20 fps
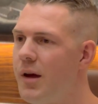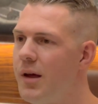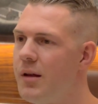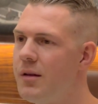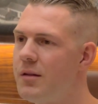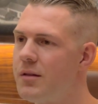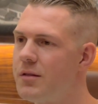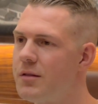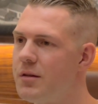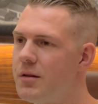
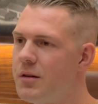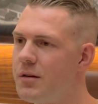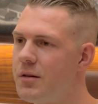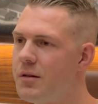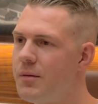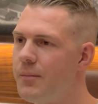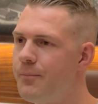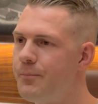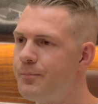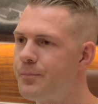and the
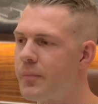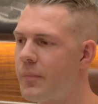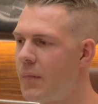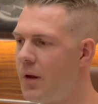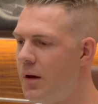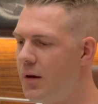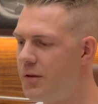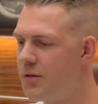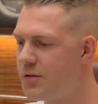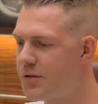
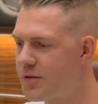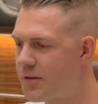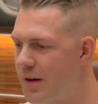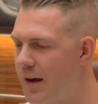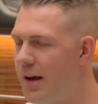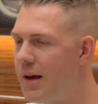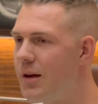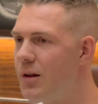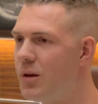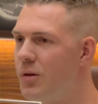
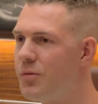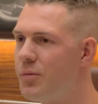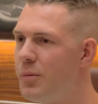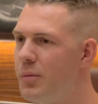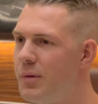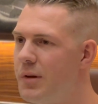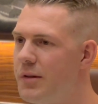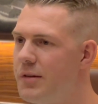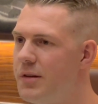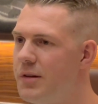scale of
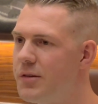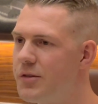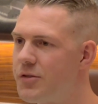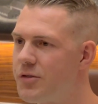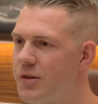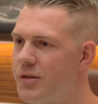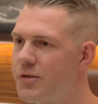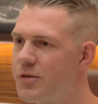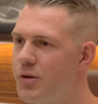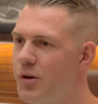mobility is
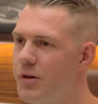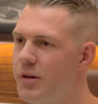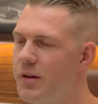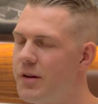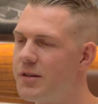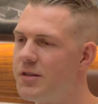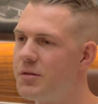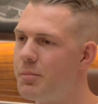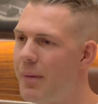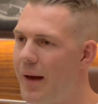just going to
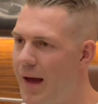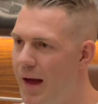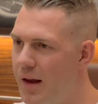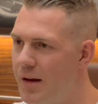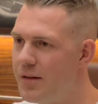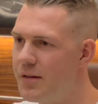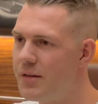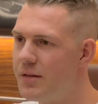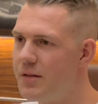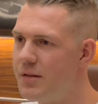
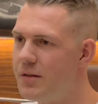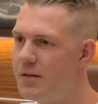expand.